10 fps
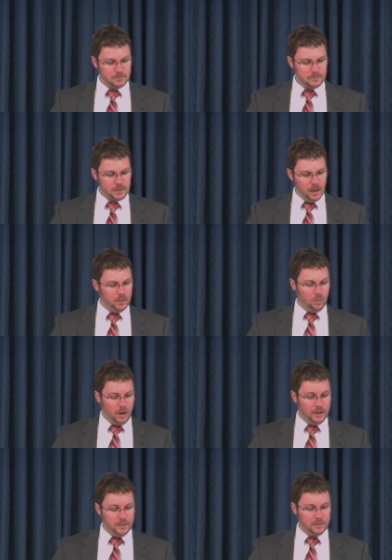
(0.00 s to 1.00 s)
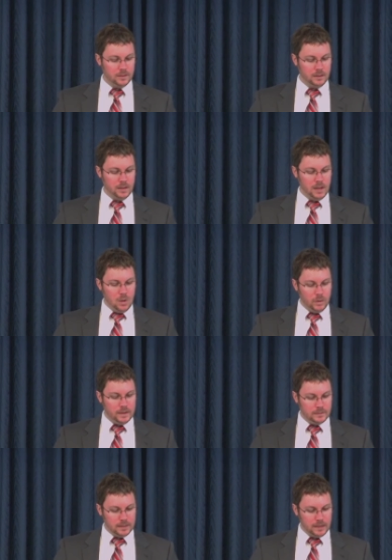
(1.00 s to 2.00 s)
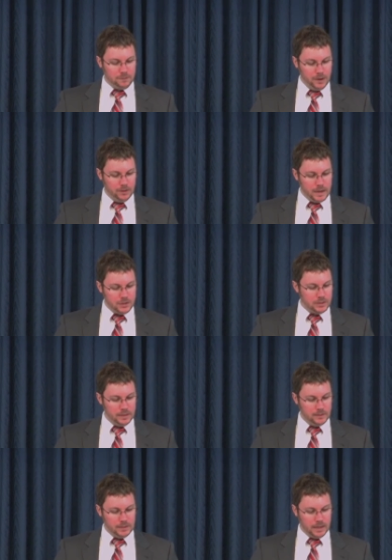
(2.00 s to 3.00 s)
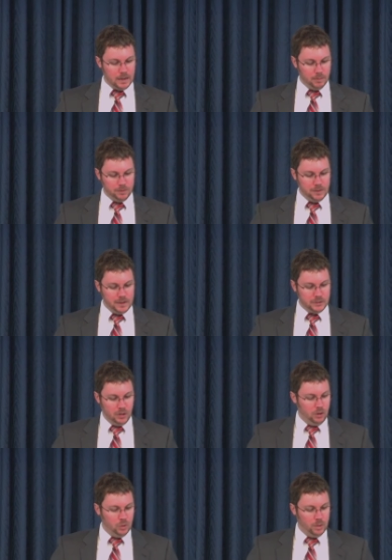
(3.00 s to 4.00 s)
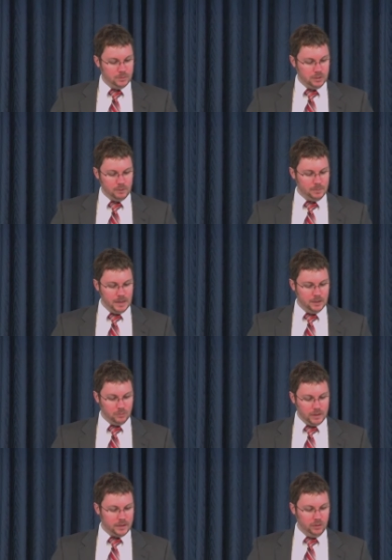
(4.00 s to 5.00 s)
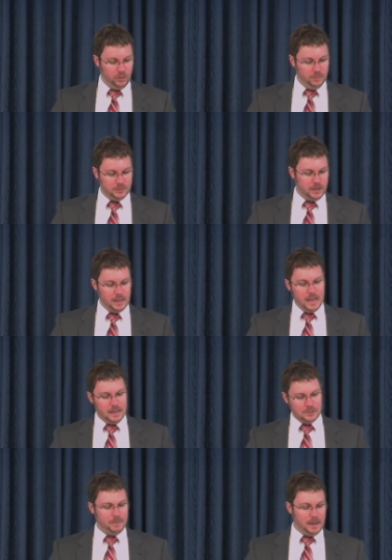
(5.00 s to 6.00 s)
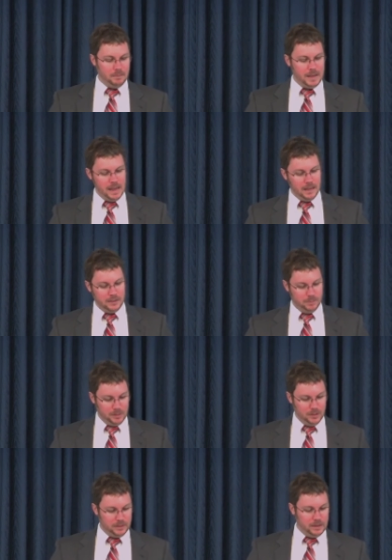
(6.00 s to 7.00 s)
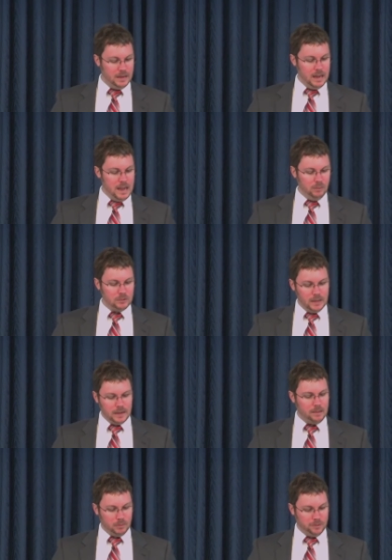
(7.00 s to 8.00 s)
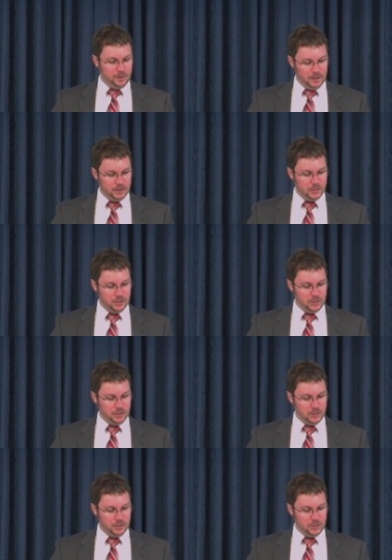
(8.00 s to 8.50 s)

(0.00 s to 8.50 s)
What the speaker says: Otherwise, when he has laid a foundation and is not able to finish, all who observe it begin to ridicule him, saying, this man began to build and was not able to finish.